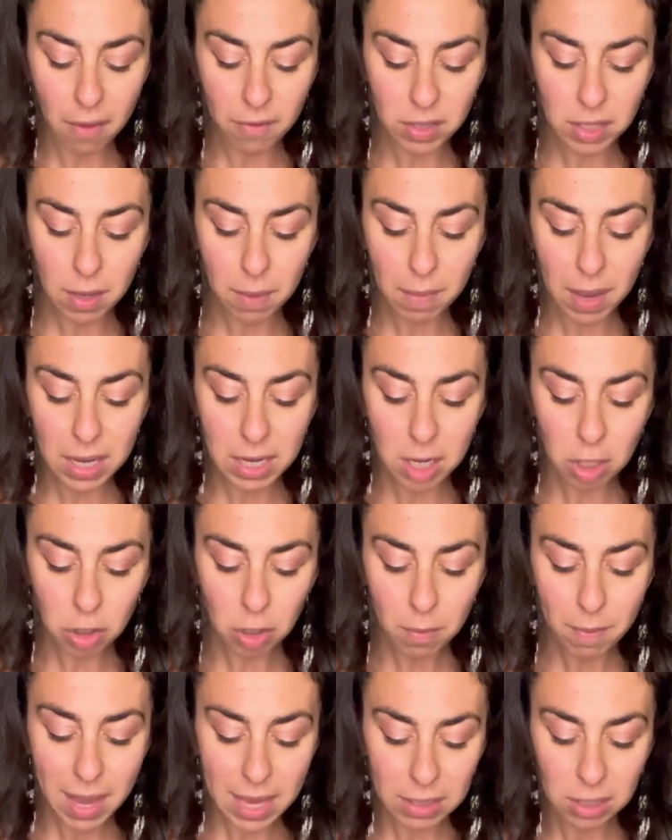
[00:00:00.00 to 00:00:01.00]
Some initial
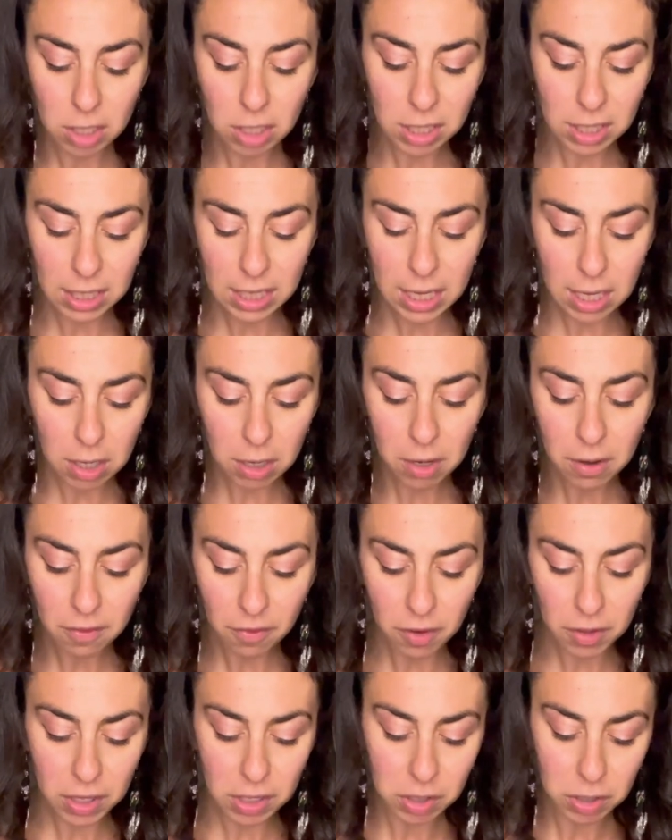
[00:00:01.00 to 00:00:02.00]
messages here
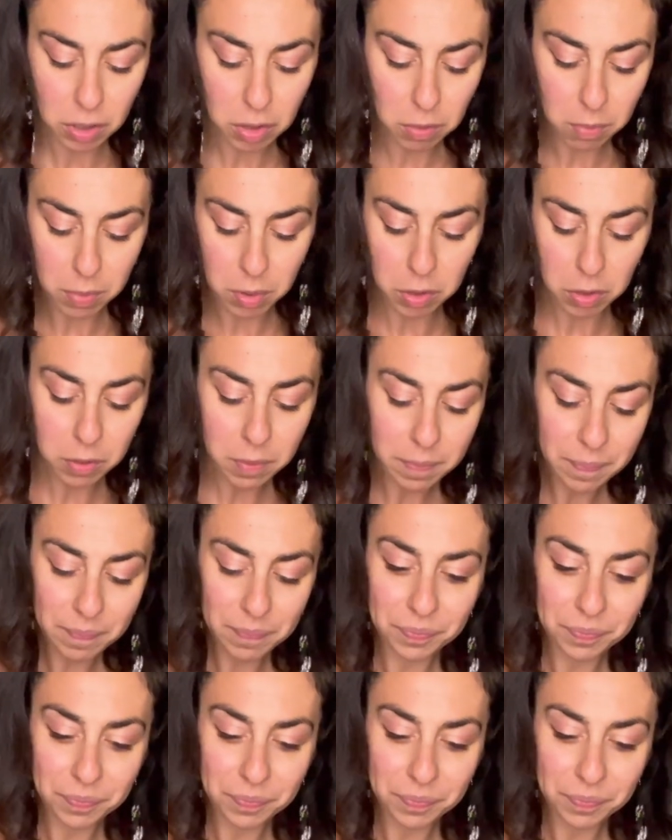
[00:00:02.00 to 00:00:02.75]
for this new moon.